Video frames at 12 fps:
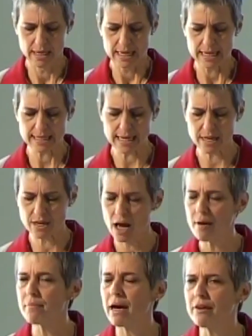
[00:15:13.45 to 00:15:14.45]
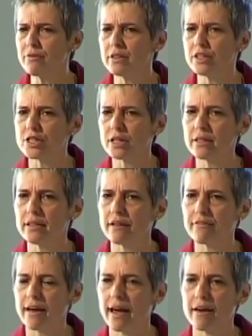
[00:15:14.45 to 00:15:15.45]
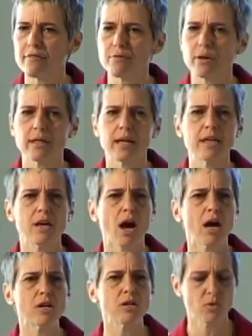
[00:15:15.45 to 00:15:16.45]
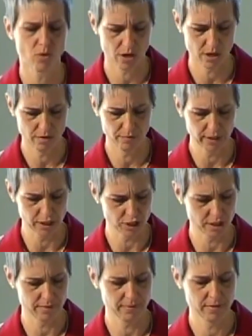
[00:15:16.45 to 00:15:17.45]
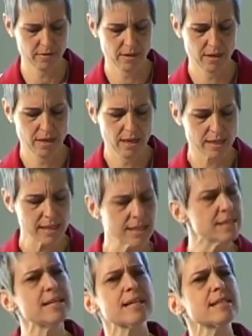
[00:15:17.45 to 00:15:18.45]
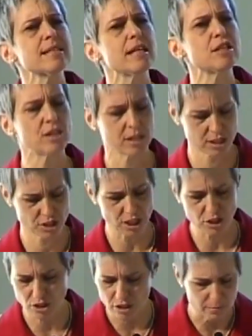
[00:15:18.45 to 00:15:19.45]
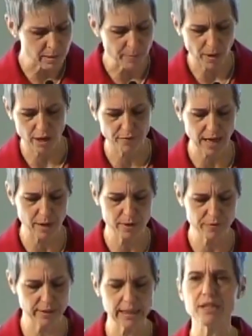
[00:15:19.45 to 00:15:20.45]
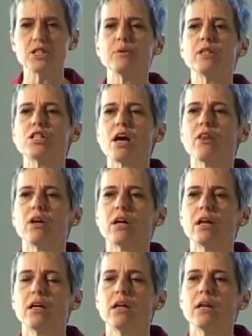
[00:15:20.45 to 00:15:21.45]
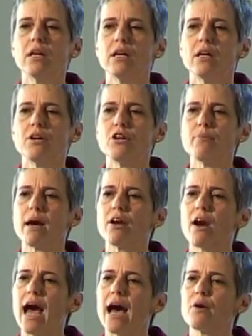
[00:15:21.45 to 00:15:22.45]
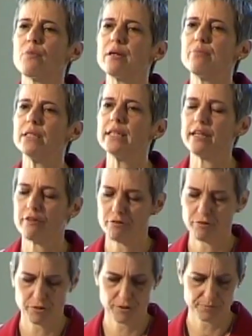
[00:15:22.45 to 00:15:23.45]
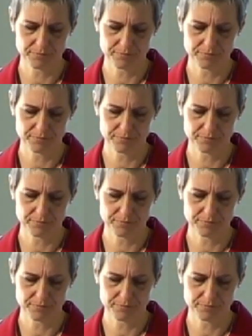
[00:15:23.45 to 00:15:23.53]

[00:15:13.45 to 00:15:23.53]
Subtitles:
He said, "Not my religion, if I have one, and not your religion. These designations just shouldn't be part of how we relate to each other, no matter how we believe."